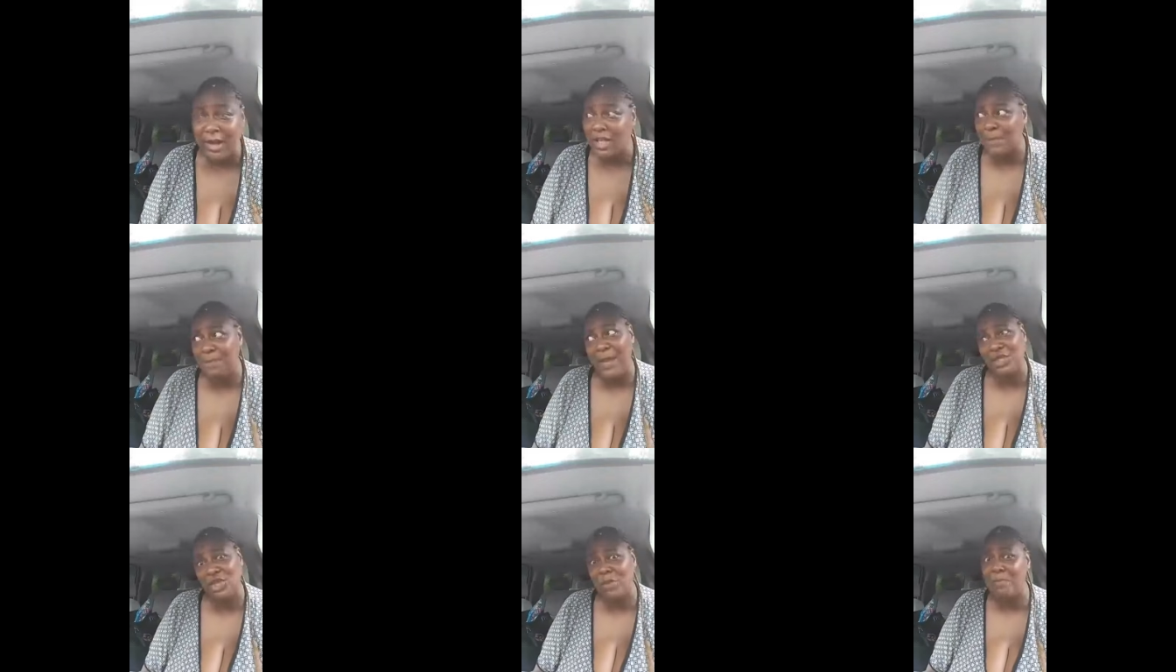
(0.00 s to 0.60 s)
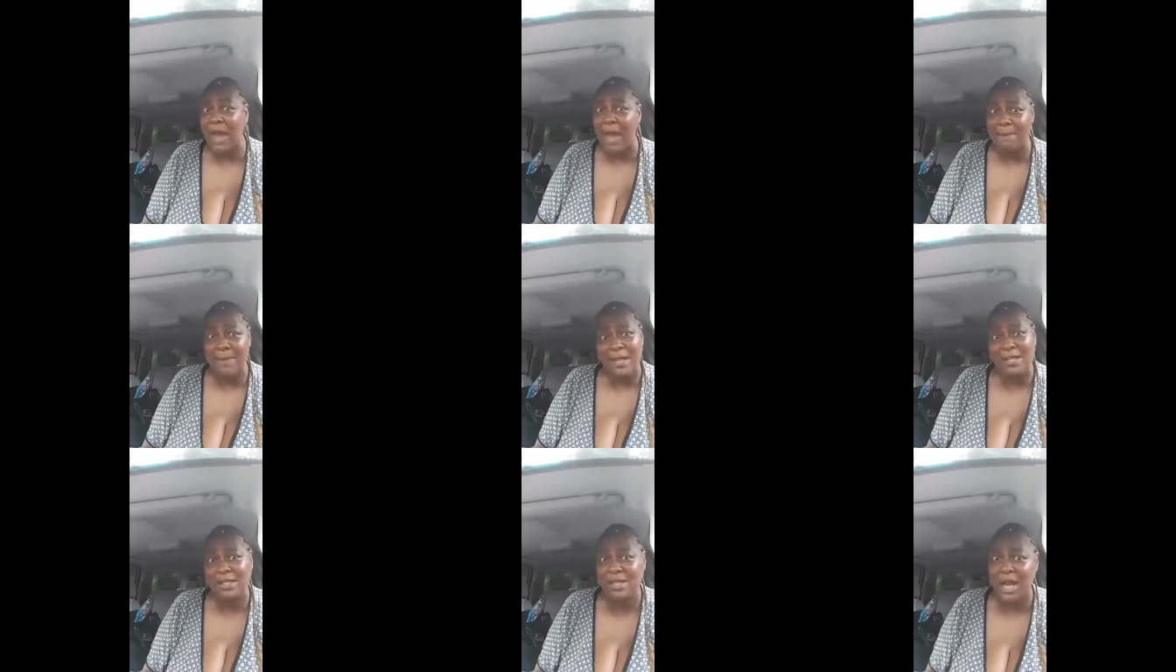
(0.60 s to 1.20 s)
cause bitch, you might
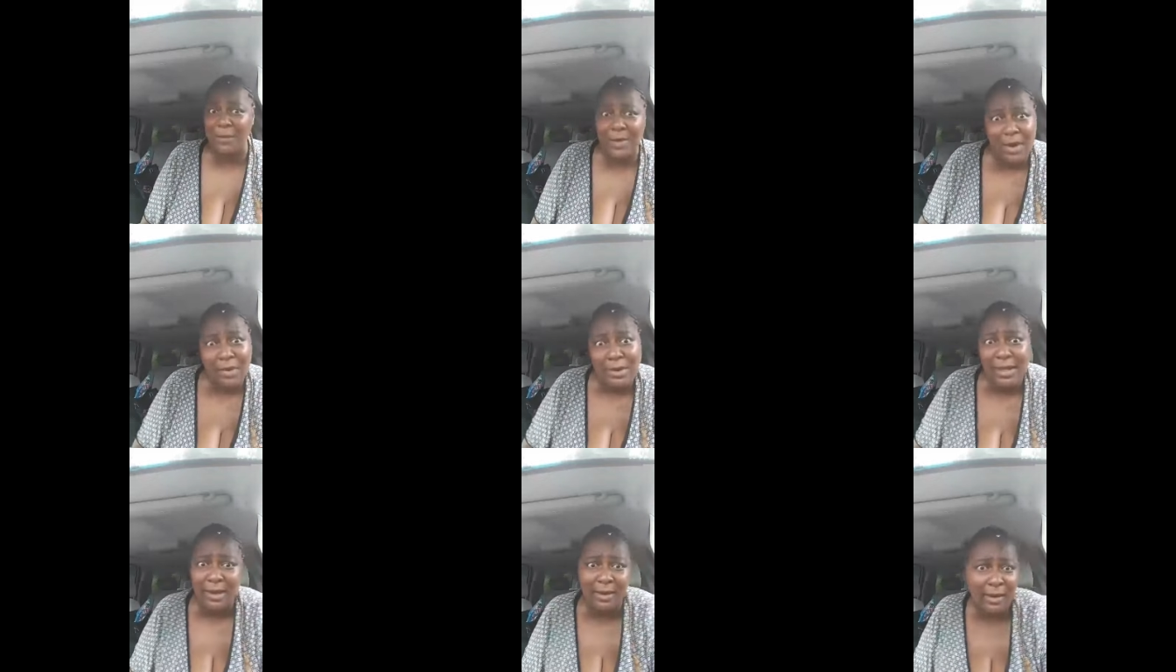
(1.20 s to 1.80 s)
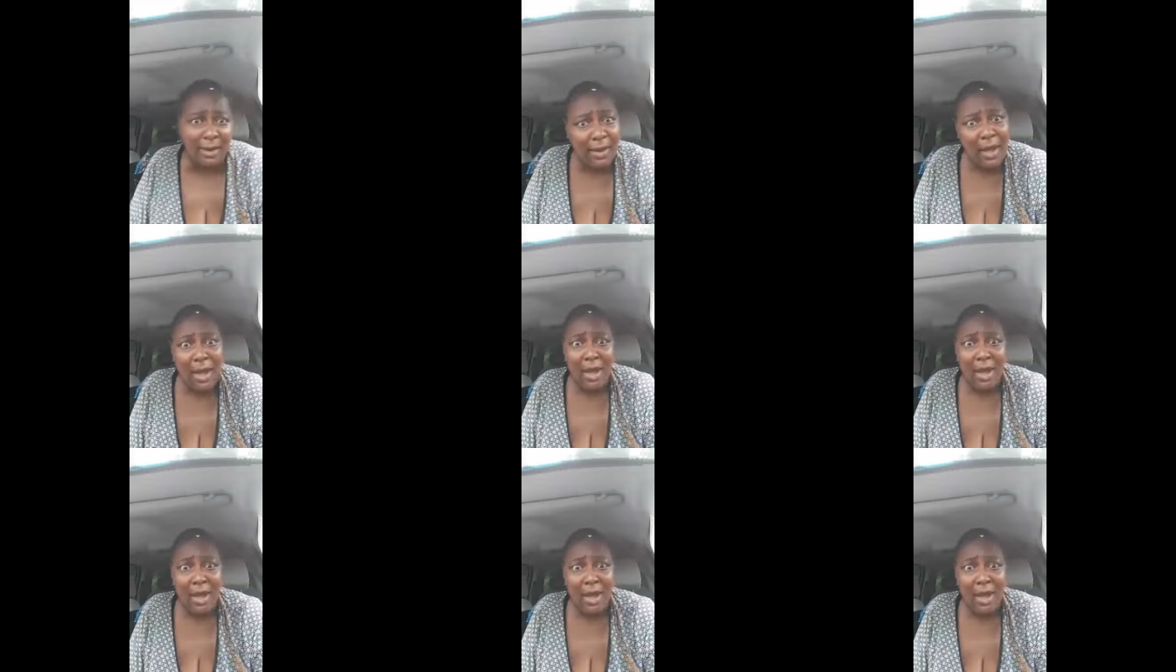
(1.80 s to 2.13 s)
be a serial killer.